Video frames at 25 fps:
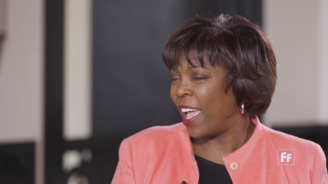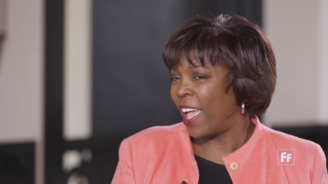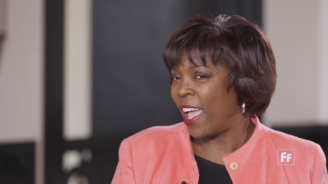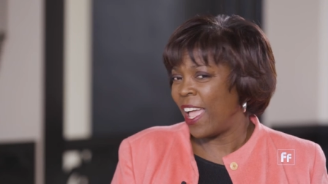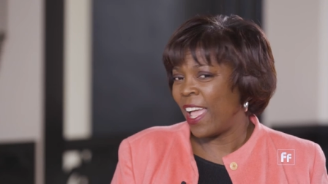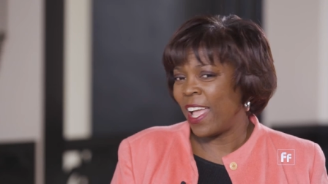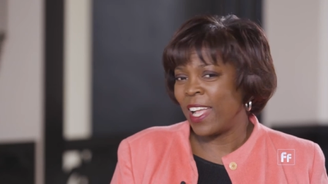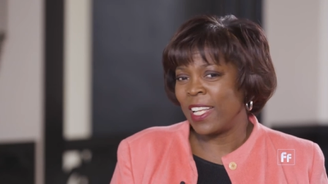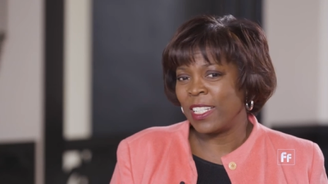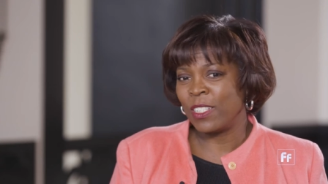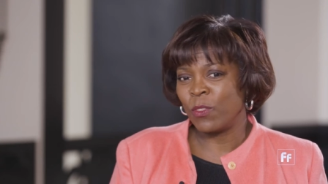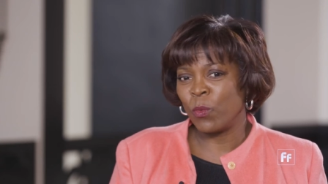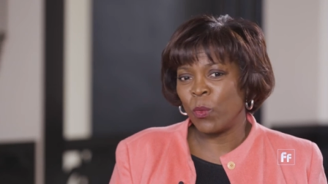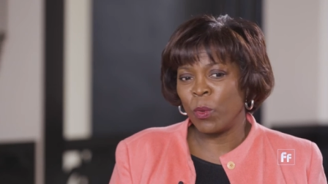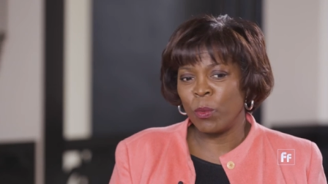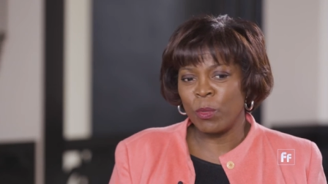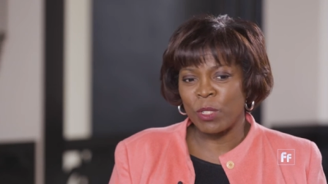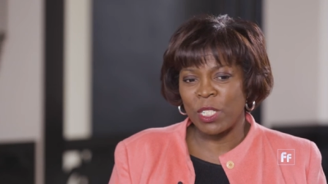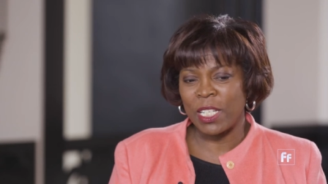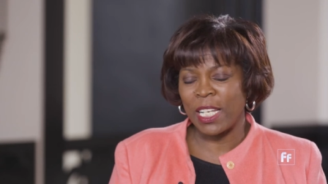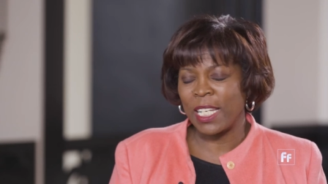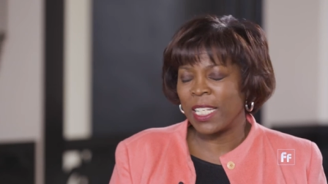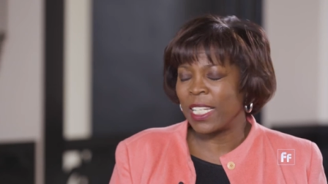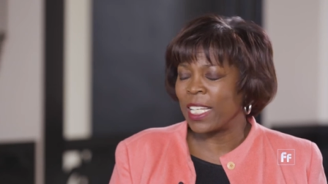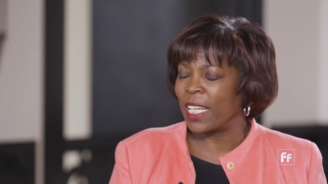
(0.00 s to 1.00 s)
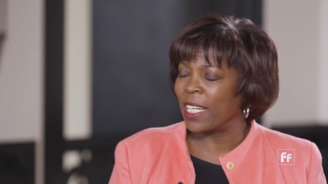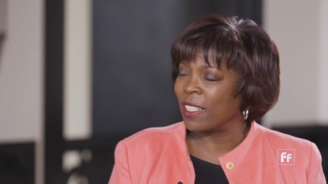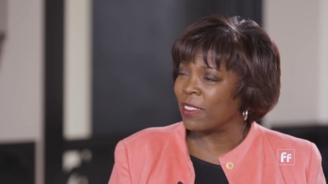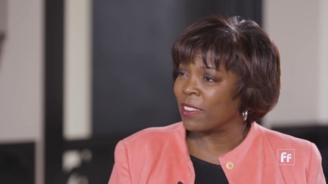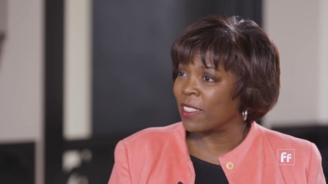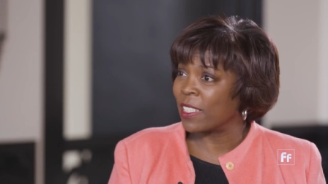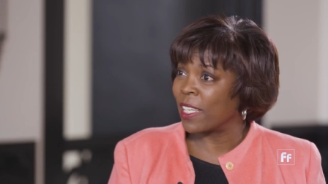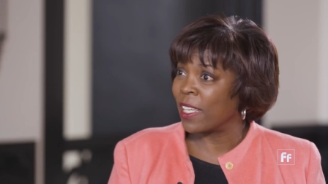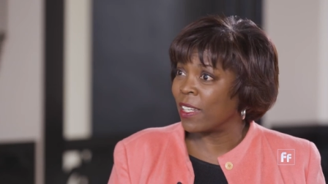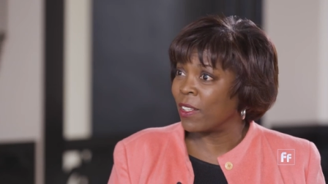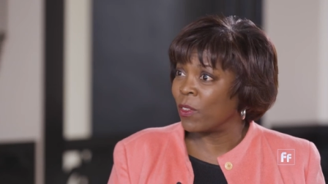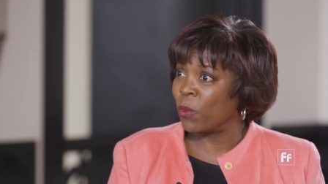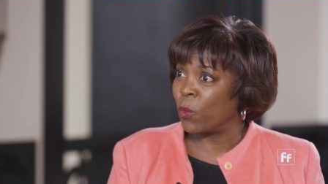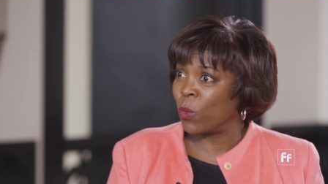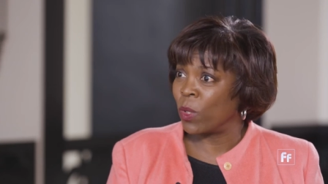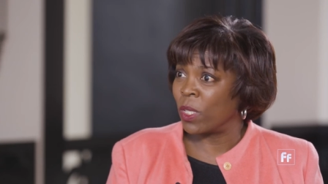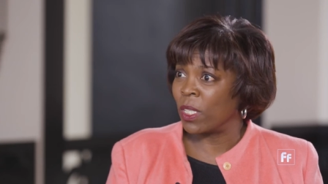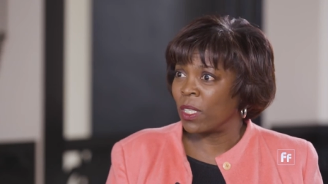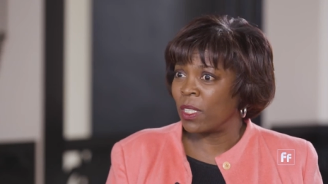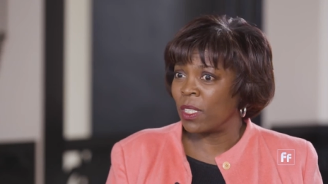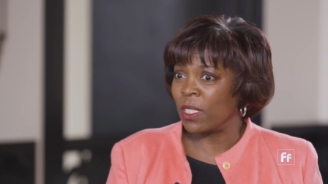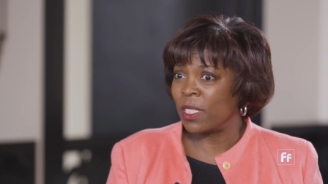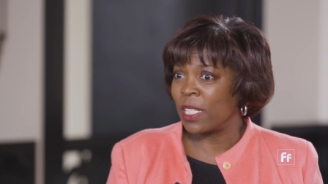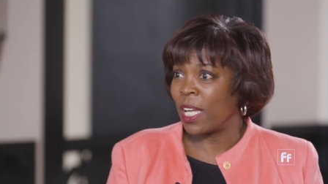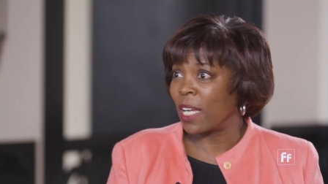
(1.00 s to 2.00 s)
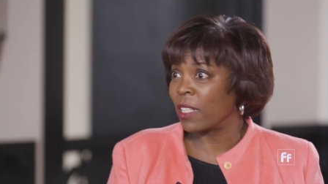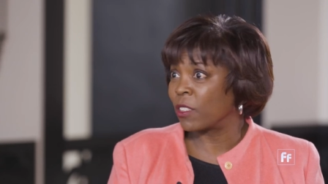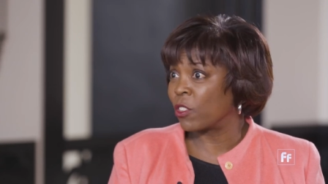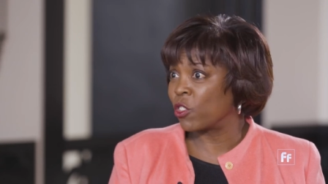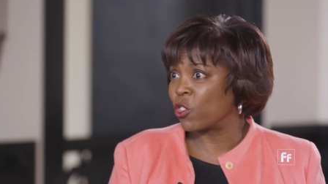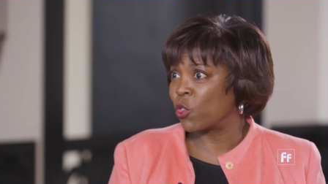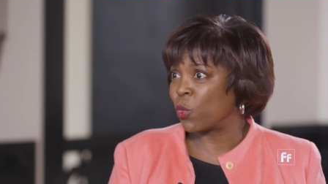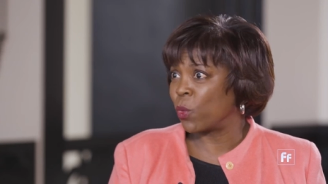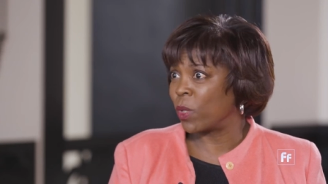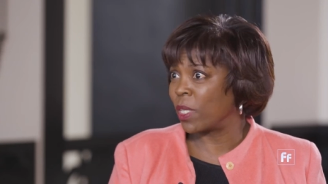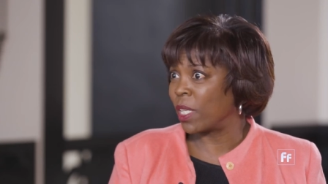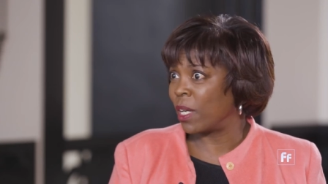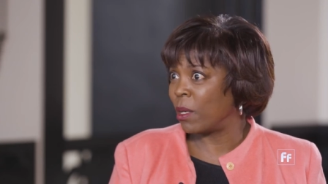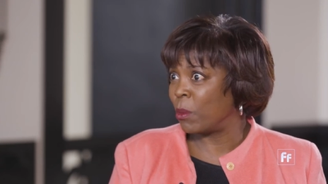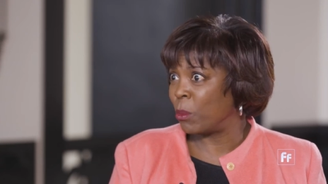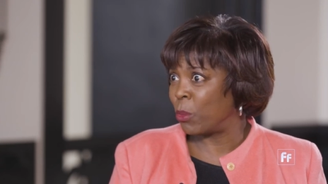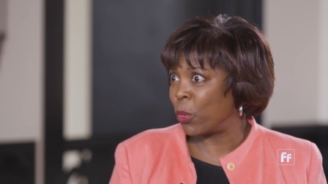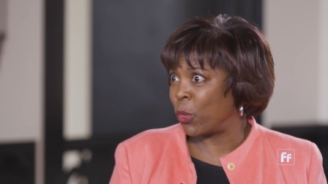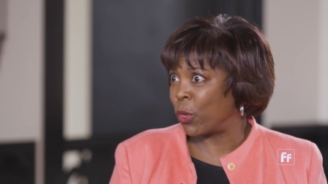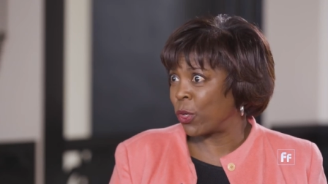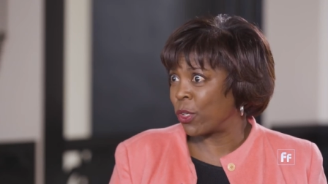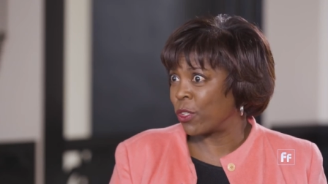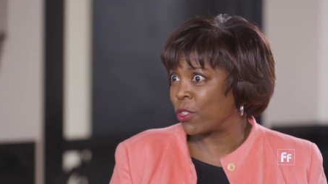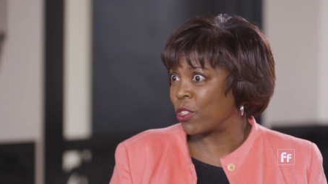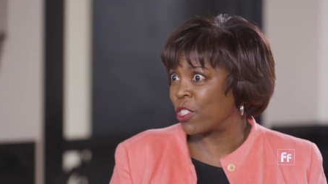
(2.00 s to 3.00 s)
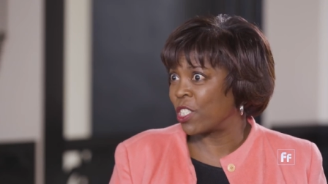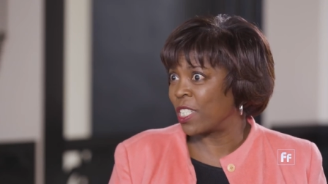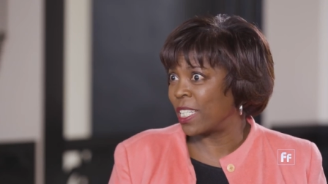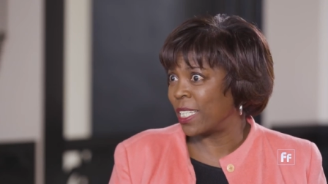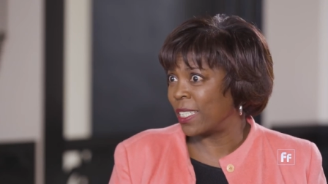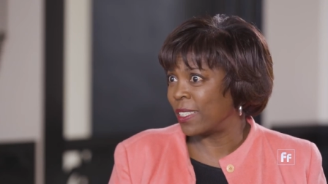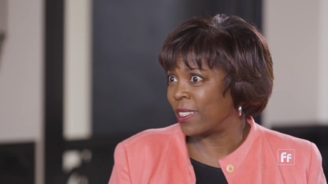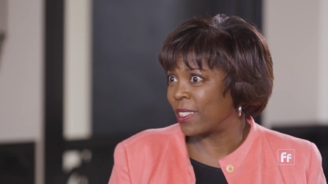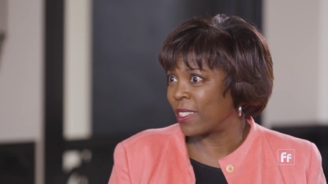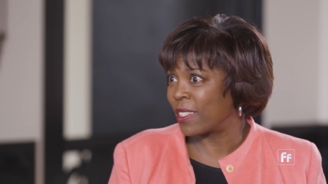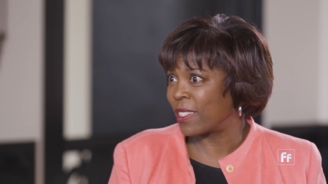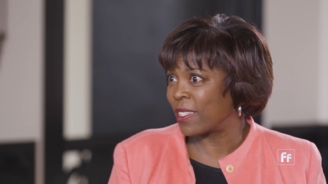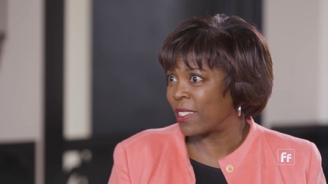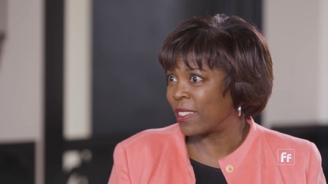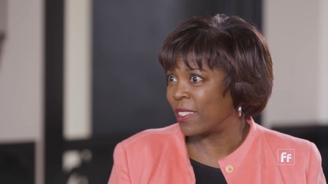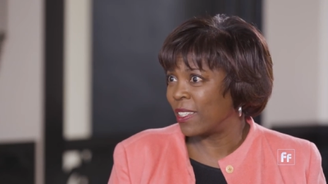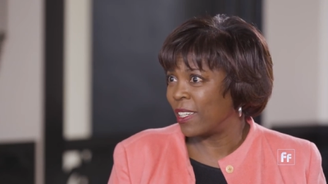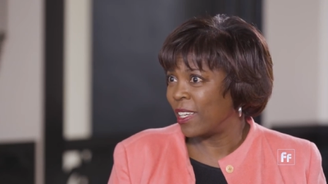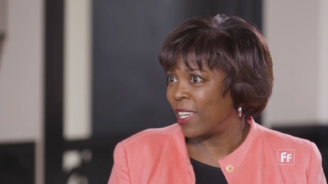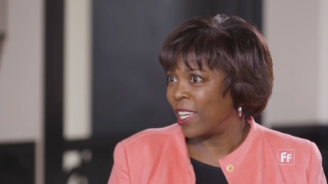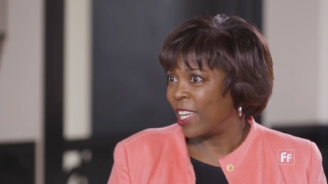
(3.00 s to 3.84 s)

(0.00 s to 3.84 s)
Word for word: And we were standing outside of one of the Doctors Without Borders tents.